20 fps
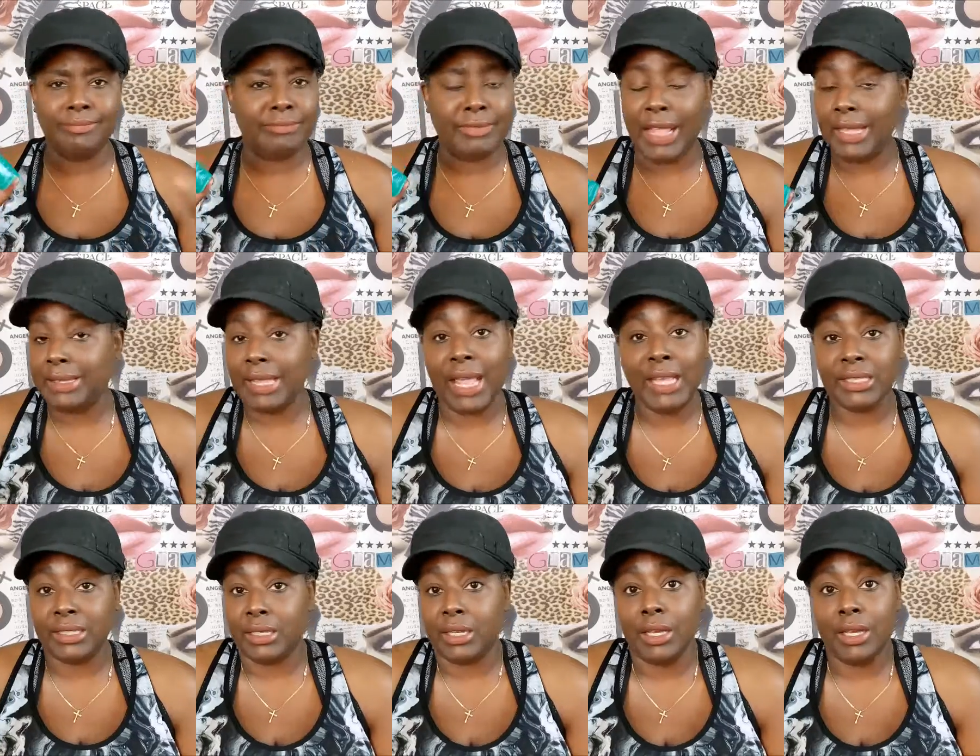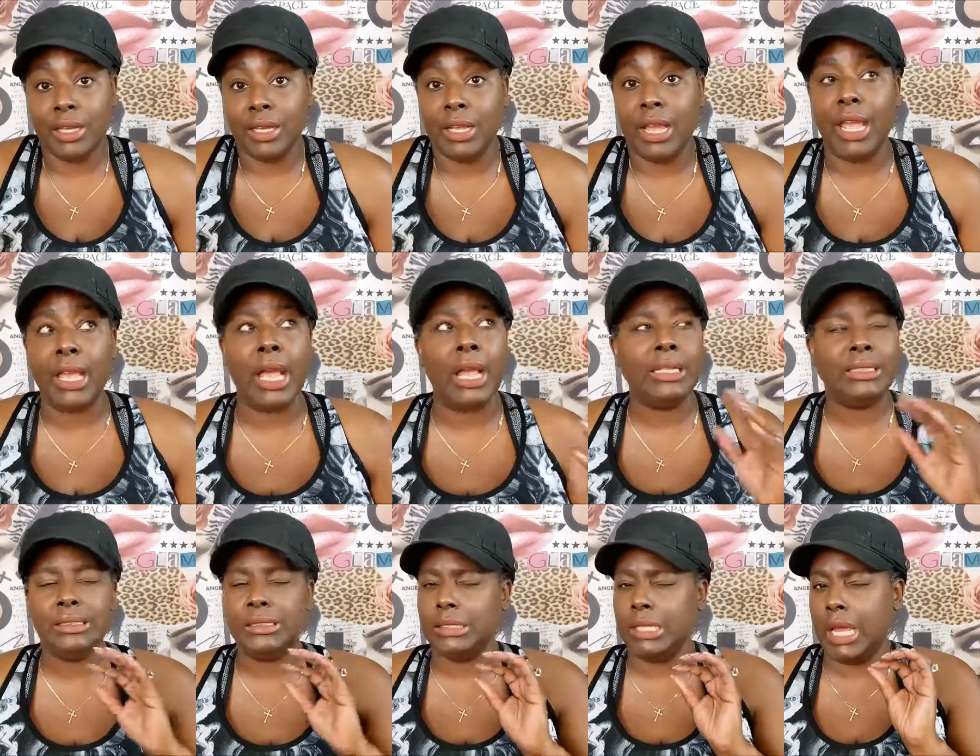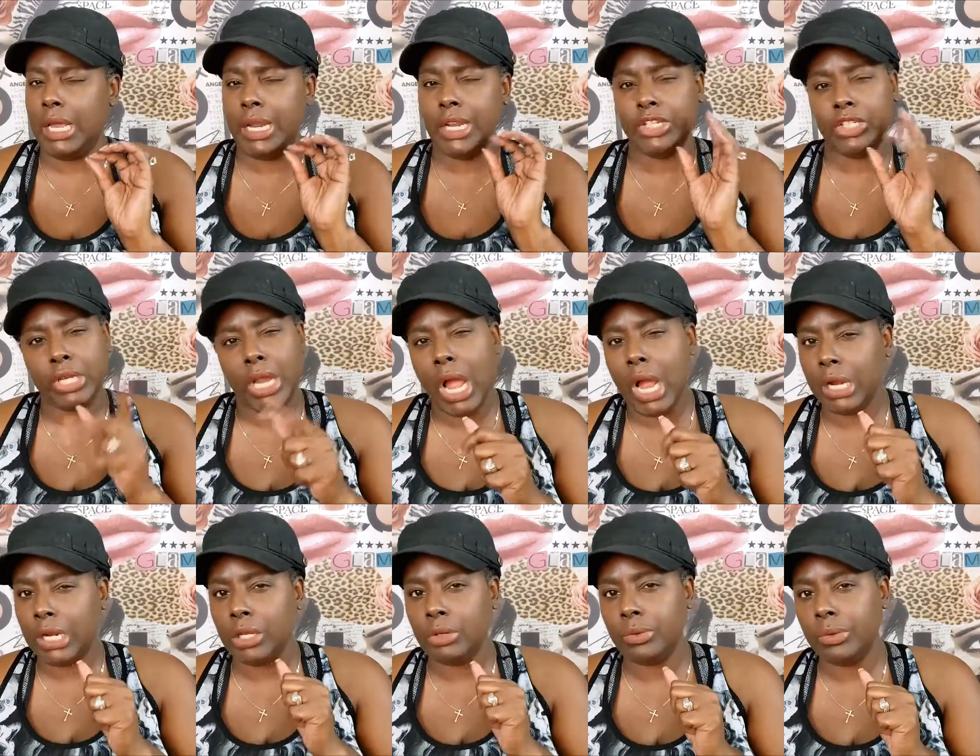they taste good. Now that
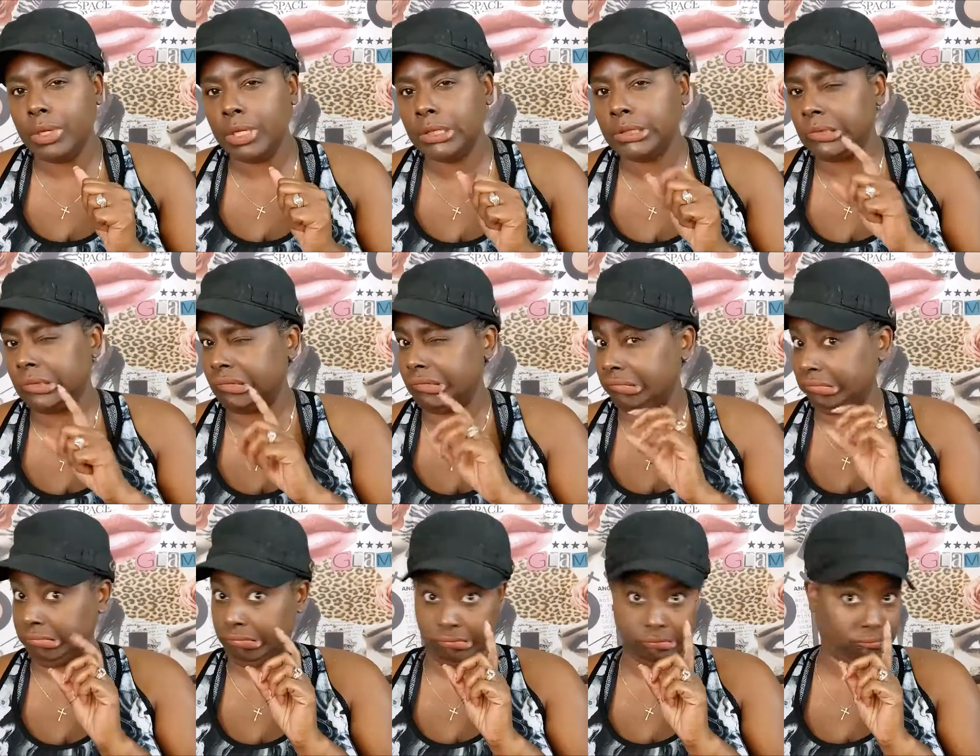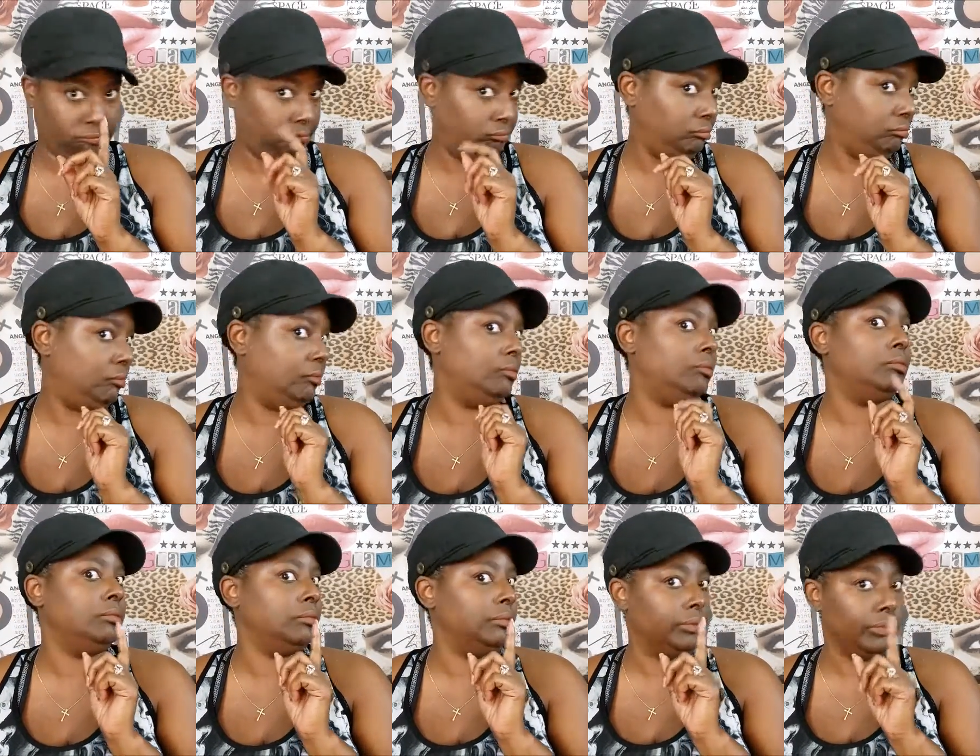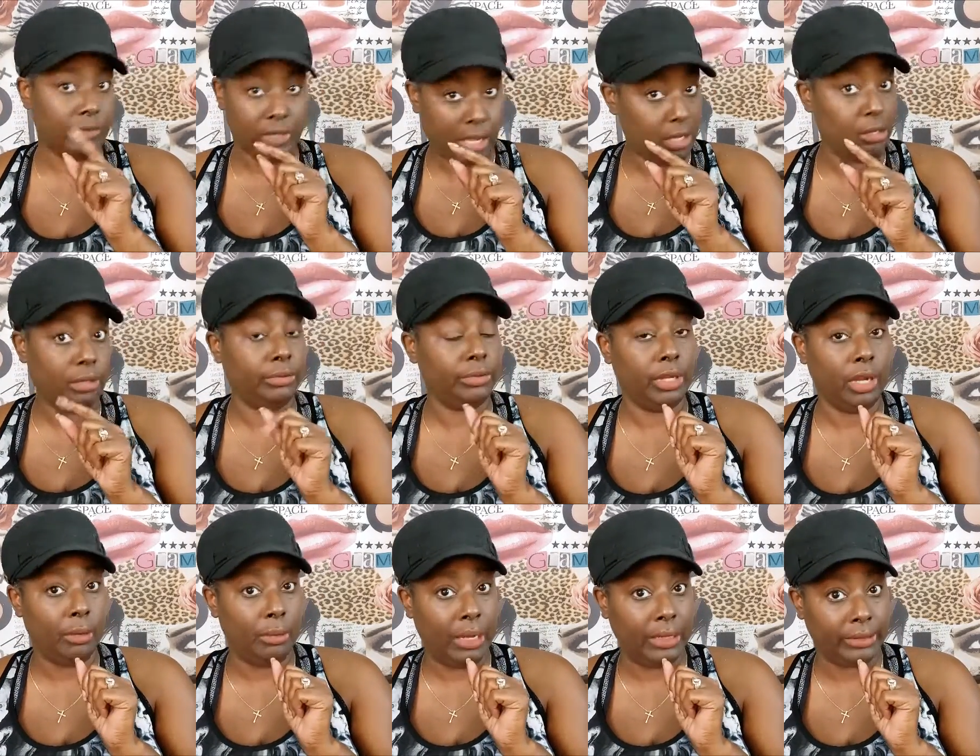chocolate one, mm, I don't
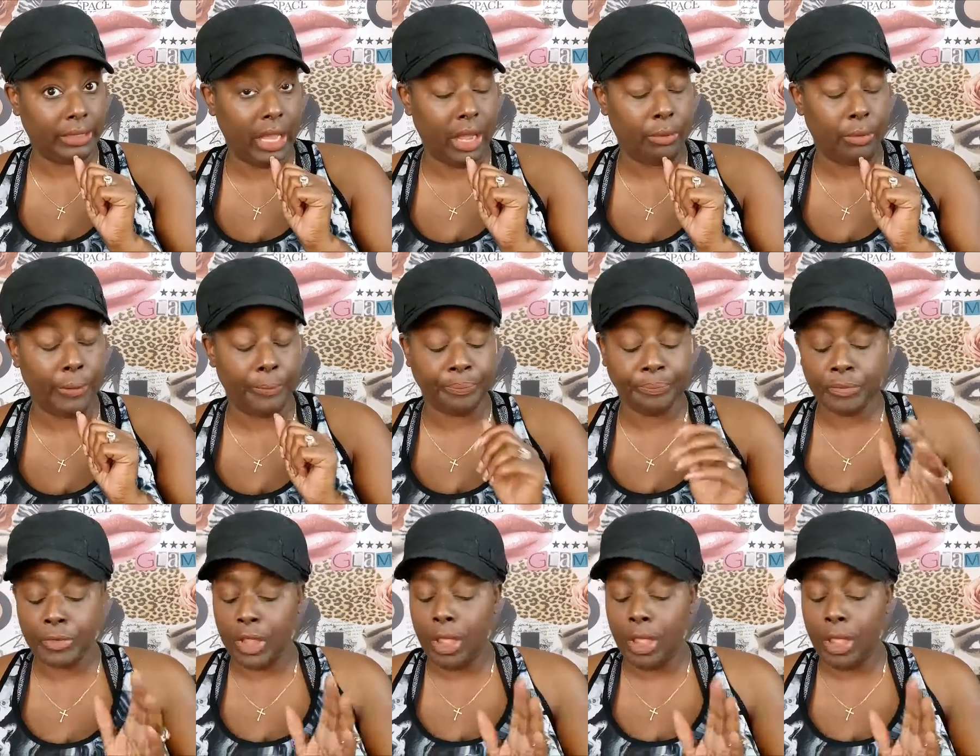know about that one.